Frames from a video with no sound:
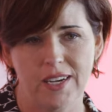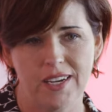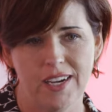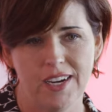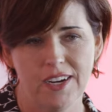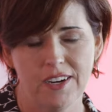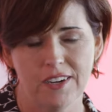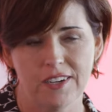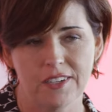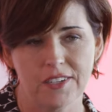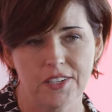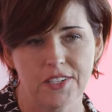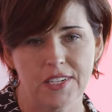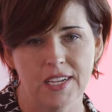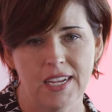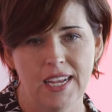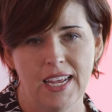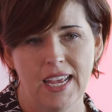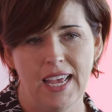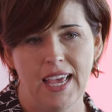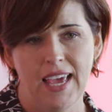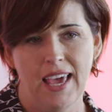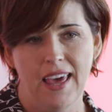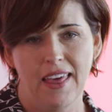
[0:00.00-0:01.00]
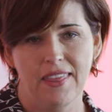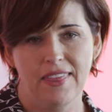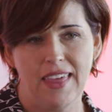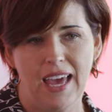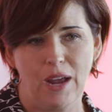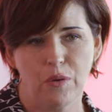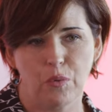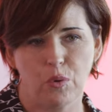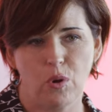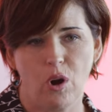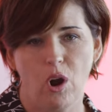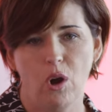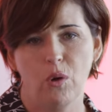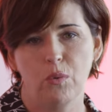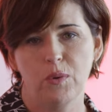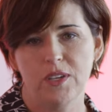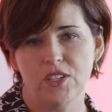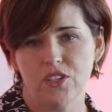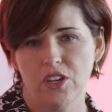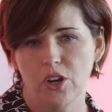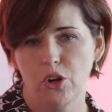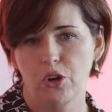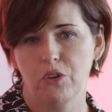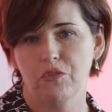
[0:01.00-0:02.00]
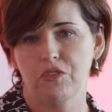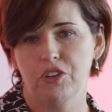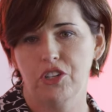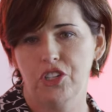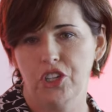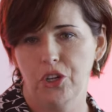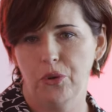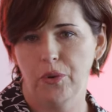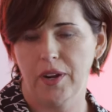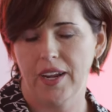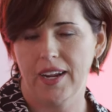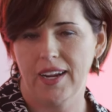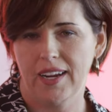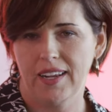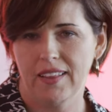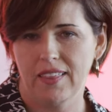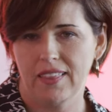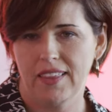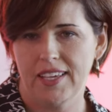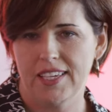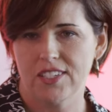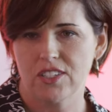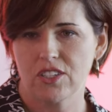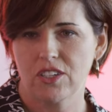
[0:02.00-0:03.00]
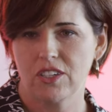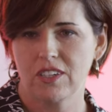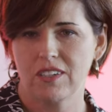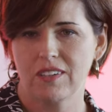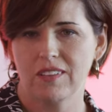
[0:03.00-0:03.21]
mm. years, that were always known for doing these